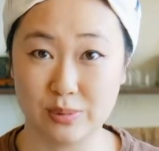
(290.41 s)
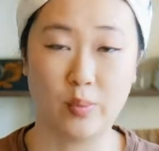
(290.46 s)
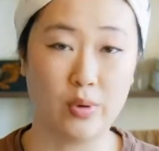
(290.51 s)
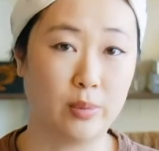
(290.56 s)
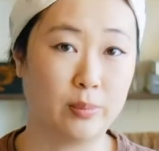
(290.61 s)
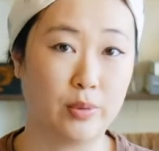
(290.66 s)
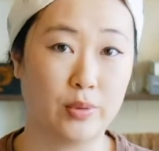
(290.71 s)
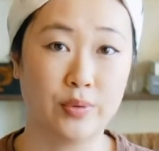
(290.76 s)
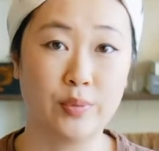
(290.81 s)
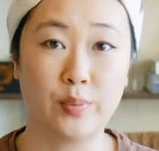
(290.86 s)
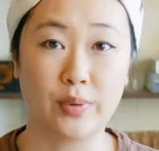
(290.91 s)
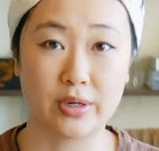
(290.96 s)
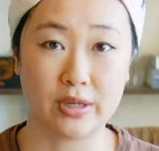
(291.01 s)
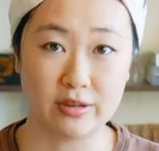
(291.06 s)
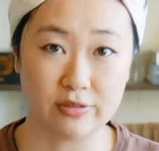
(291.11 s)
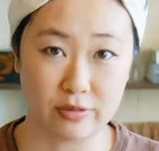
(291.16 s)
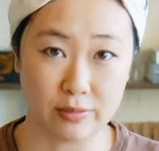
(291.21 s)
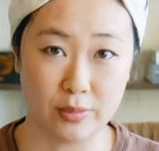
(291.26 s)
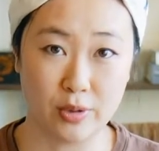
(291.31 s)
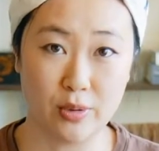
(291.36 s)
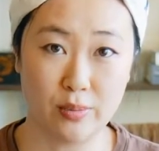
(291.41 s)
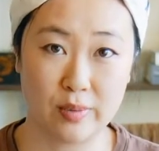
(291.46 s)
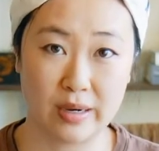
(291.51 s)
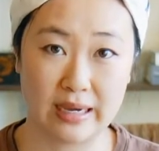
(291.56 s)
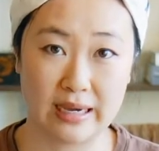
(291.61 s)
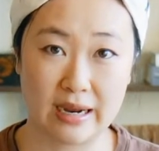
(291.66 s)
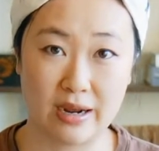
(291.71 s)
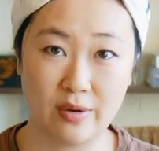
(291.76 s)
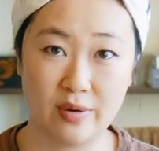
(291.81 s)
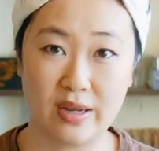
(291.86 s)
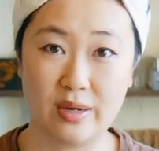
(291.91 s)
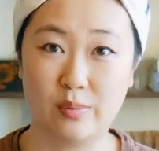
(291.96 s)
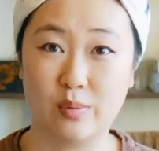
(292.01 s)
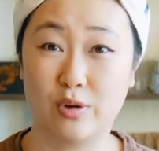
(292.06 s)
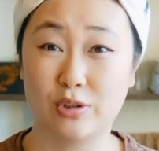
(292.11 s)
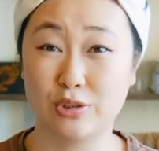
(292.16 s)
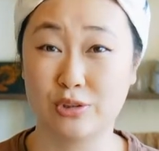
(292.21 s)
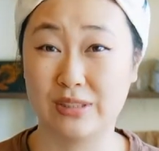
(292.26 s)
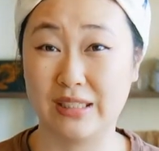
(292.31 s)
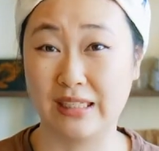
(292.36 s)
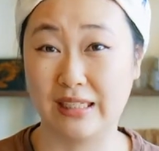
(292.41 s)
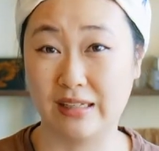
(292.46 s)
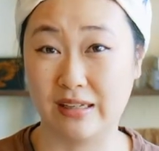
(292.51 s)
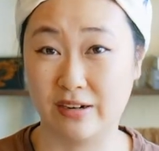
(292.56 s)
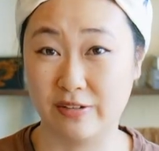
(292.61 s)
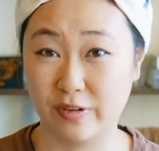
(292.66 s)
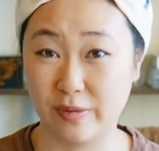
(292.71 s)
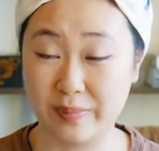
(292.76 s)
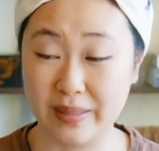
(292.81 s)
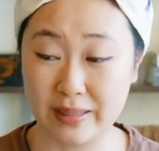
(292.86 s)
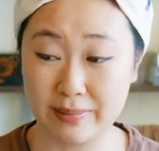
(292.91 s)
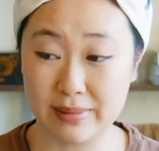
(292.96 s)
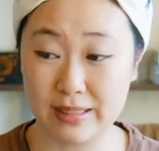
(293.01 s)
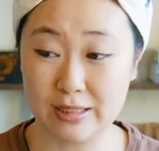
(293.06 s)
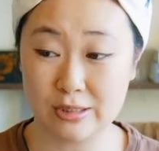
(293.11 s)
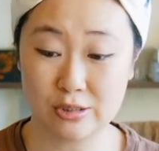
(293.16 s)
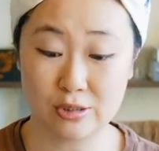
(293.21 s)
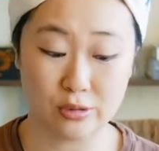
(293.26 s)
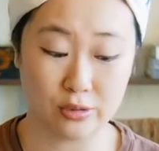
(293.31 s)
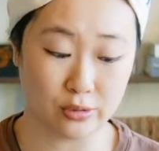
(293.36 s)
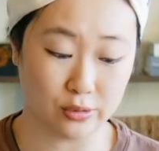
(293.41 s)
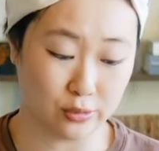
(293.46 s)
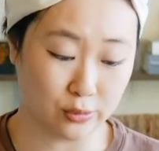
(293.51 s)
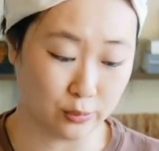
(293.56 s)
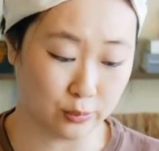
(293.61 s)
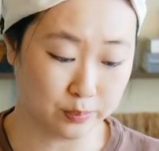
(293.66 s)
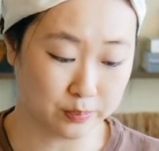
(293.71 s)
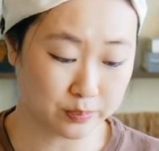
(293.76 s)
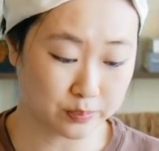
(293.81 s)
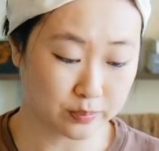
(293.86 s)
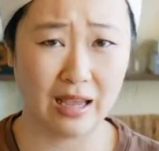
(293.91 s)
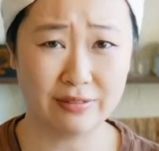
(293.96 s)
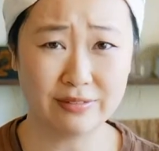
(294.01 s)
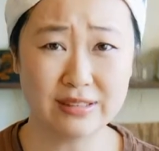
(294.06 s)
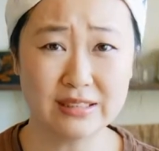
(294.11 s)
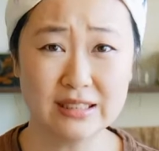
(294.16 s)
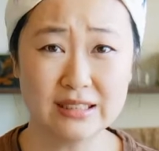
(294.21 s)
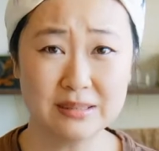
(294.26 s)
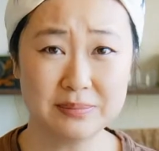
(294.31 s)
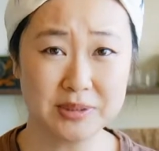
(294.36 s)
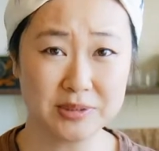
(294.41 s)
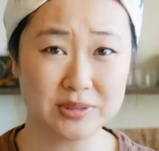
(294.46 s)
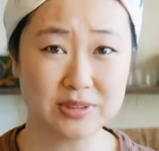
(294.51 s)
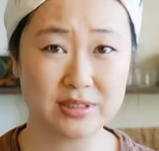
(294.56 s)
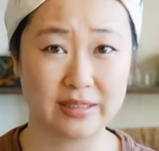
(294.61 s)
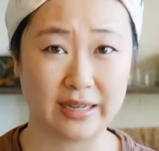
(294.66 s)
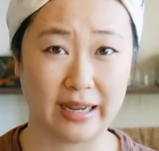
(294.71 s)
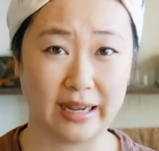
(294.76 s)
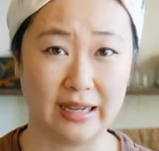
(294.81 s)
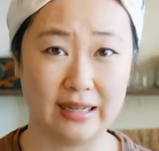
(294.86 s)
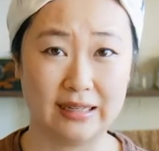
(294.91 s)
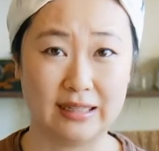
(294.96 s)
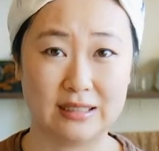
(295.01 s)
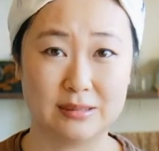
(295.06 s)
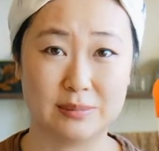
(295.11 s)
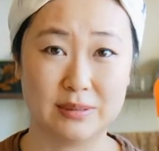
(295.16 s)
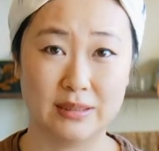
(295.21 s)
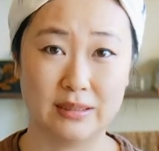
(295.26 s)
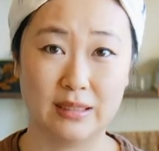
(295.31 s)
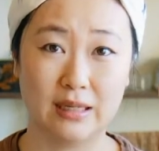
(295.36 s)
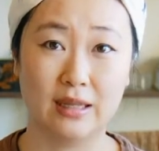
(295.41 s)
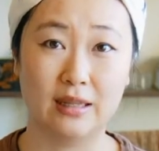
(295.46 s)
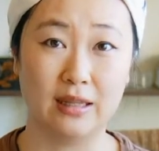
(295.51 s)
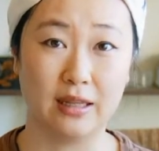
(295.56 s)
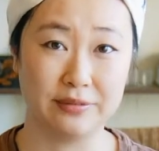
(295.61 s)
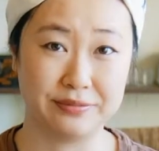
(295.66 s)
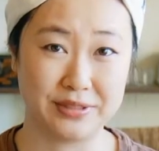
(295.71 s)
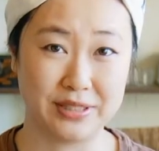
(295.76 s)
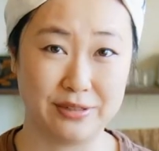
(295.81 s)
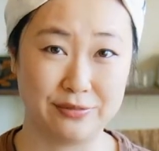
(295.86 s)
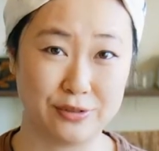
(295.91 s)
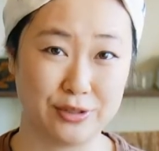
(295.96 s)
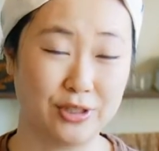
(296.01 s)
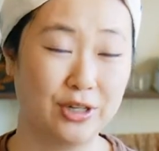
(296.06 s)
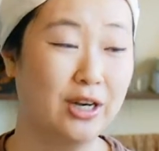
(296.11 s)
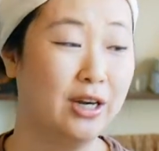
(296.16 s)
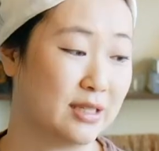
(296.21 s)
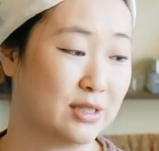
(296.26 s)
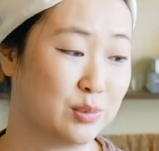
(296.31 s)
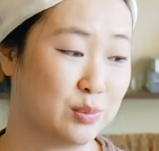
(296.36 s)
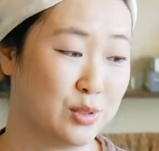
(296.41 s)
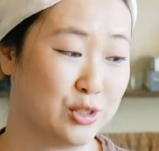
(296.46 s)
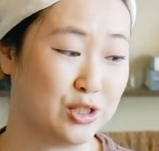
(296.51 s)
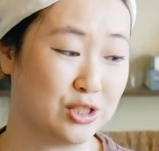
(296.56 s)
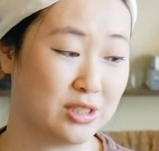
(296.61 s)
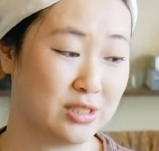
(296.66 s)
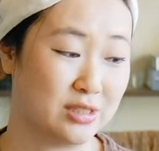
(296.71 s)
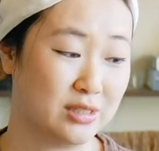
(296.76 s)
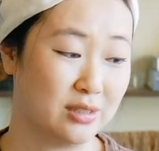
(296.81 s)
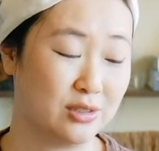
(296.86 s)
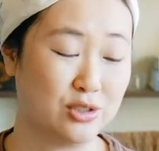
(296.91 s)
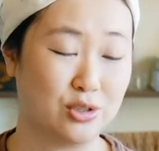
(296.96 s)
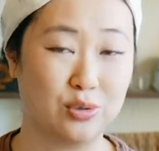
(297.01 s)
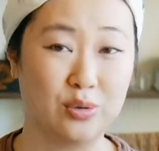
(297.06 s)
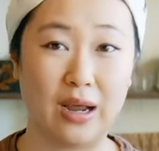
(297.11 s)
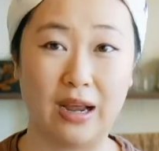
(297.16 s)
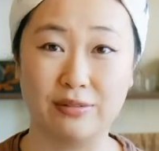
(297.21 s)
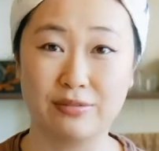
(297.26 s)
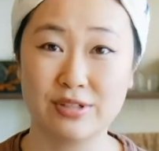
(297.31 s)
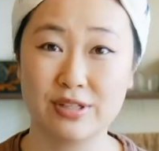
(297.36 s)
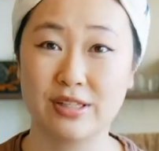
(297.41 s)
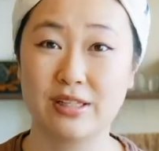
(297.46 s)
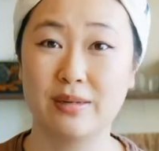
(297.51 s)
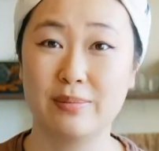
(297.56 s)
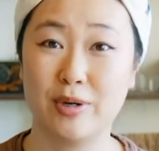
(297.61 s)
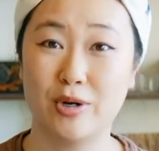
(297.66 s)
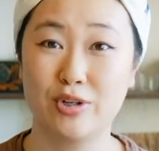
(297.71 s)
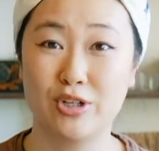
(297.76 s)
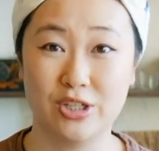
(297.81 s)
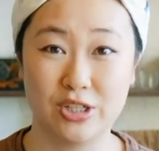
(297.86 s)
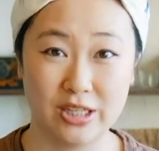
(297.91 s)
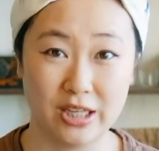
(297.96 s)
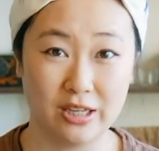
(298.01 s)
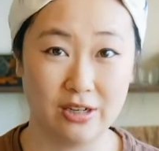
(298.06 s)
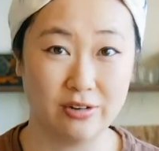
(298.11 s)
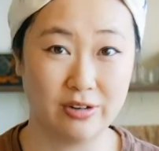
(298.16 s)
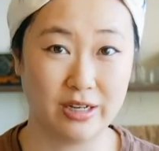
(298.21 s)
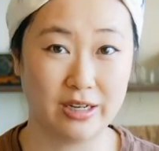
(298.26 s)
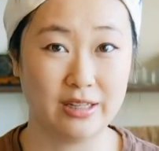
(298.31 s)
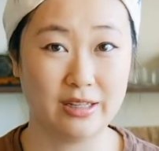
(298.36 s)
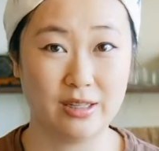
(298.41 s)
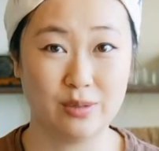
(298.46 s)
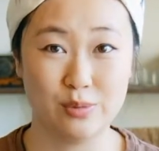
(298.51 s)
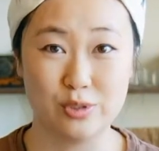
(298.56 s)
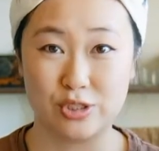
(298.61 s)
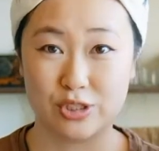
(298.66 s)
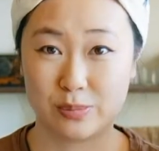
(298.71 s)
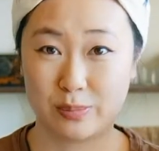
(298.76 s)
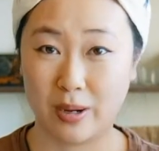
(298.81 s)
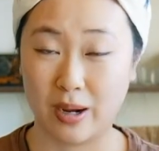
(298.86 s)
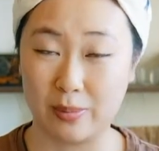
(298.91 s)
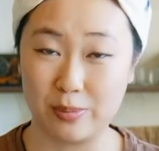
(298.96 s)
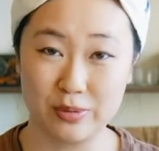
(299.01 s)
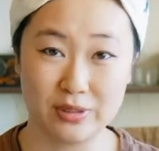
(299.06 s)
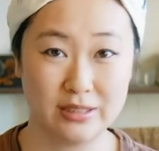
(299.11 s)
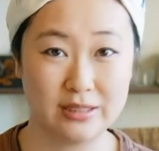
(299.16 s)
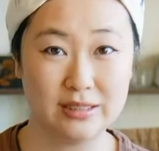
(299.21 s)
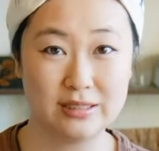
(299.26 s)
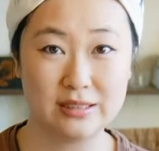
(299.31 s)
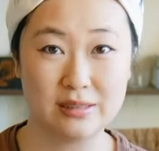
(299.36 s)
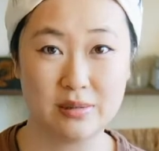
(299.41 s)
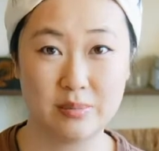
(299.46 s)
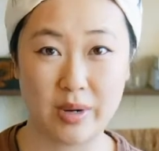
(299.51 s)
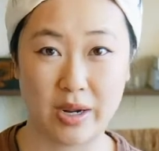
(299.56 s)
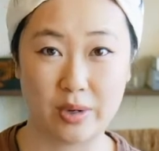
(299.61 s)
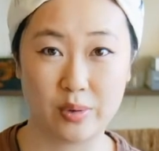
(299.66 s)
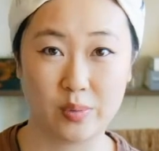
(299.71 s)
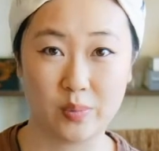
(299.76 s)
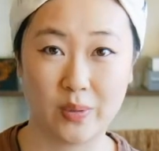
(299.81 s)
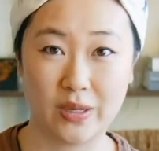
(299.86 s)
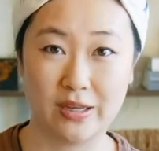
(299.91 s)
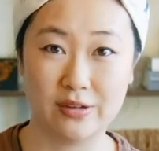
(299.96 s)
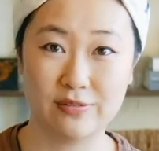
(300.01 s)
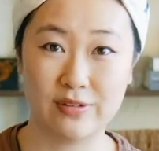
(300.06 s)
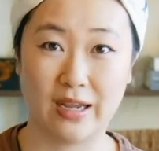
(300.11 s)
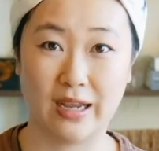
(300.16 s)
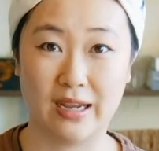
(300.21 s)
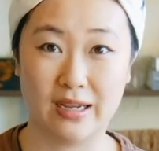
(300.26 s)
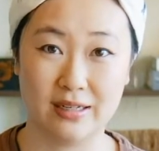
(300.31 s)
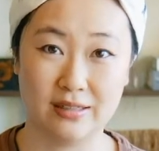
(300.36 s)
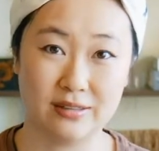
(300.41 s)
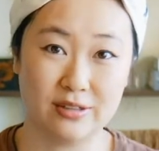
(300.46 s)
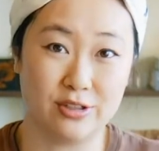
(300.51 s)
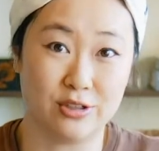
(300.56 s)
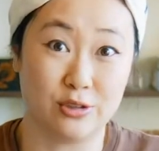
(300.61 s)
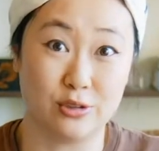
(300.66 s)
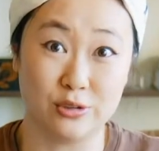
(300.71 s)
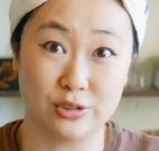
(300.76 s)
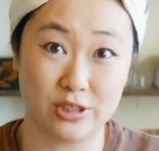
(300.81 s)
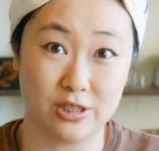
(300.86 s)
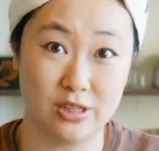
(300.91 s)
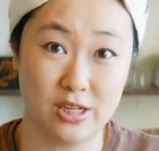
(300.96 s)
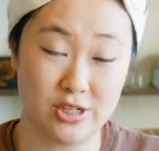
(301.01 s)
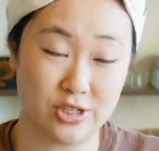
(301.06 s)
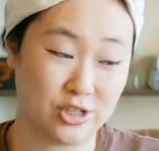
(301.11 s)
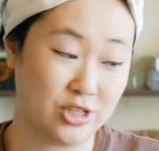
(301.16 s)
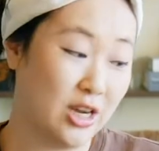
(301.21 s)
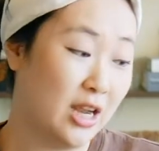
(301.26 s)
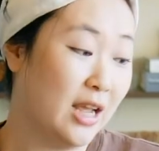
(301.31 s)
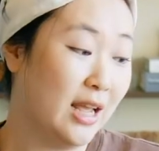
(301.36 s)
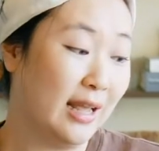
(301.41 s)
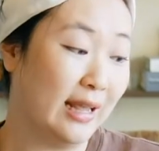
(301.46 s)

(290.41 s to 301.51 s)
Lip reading: We're both working from home right now and we're also taking care of our baby. So having these meals on hand has been a lifesaver because we just don't have to think about cooking or anything. We just pop one of these in a microwave and there goes our lunch.